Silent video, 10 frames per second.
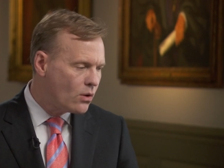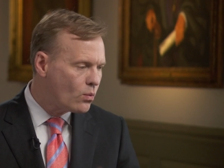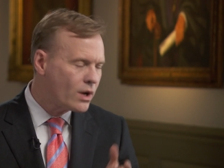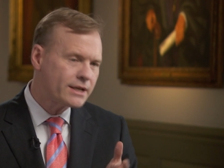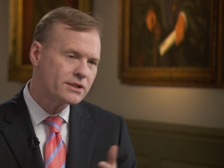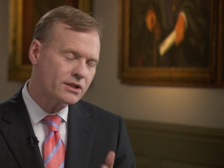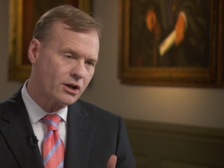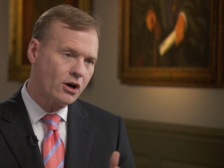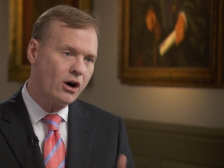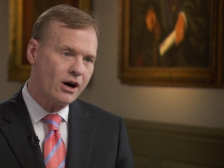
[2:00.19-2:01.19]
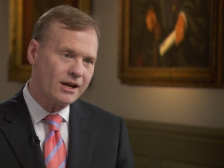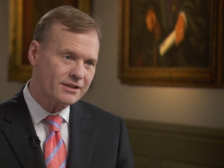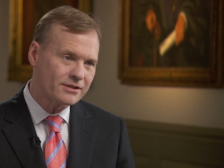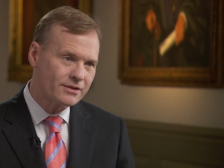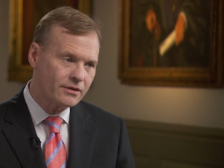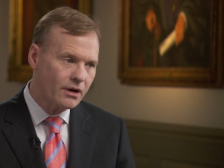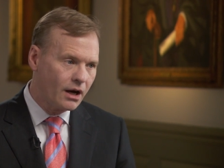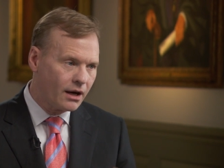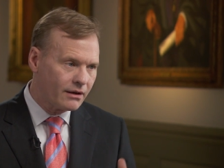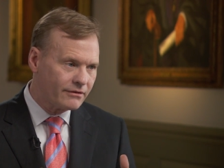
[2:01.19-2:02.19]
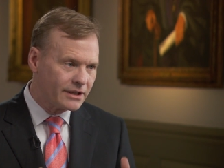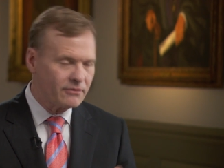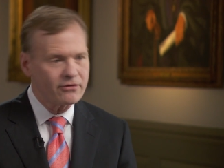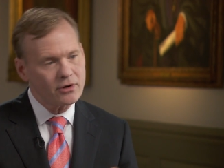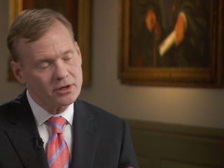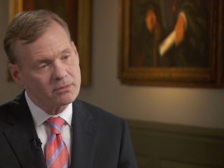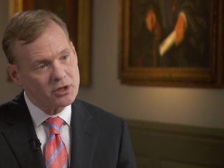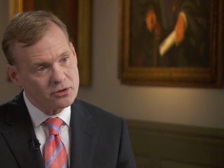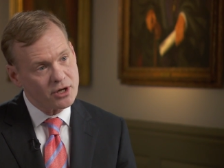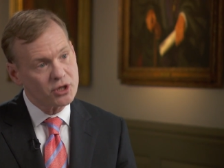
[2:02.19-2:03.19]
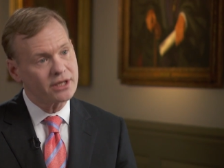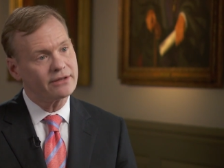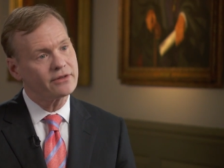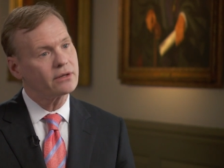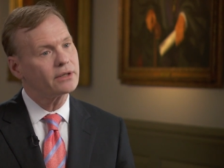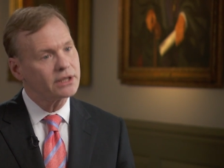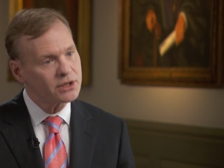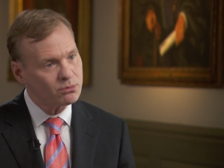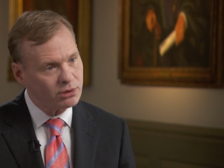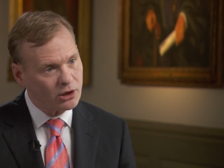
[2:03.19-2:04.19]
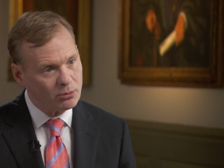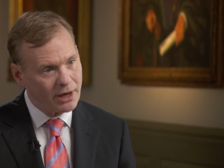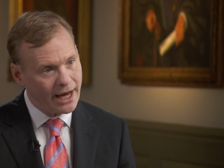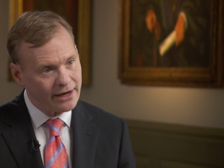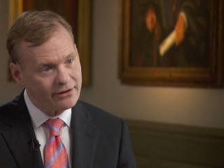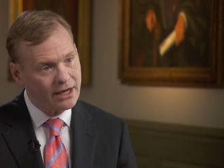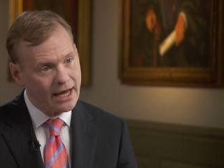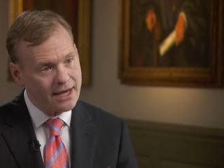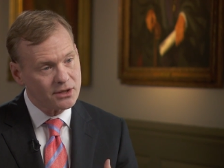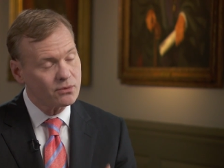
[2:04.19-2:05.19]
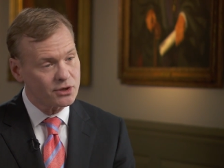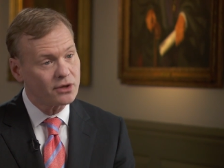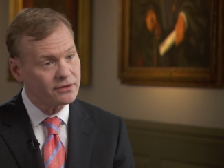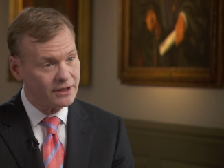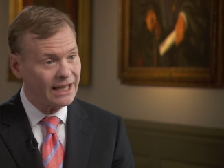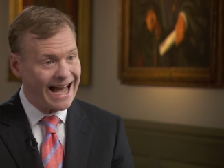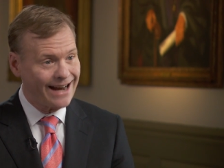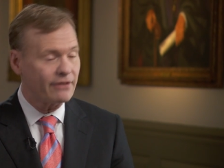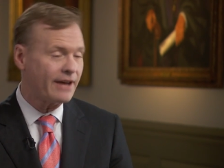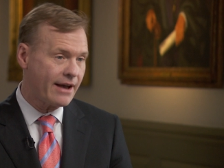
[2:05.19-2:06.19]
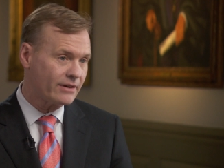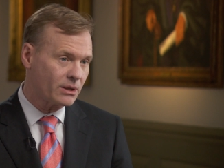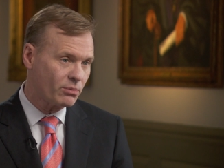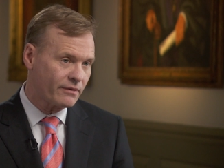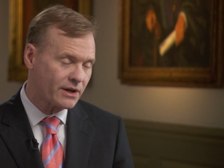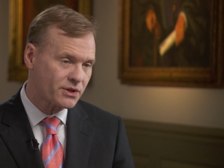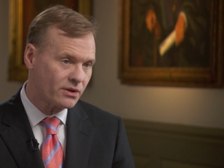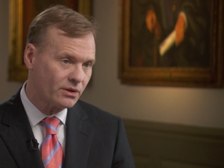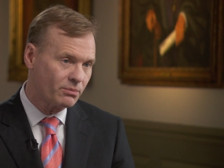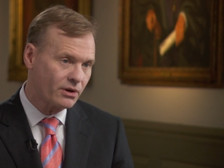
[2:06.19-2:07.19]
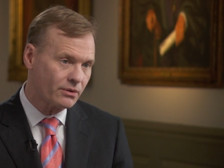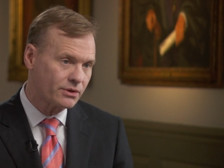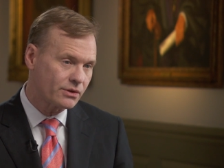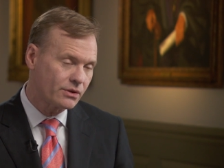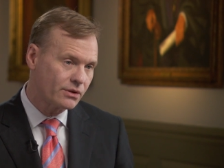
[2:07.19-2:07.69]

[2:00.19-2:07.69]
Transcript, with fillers: What is the cost of an, for an administration if there is blowback as a result of a lack of having a professional approach?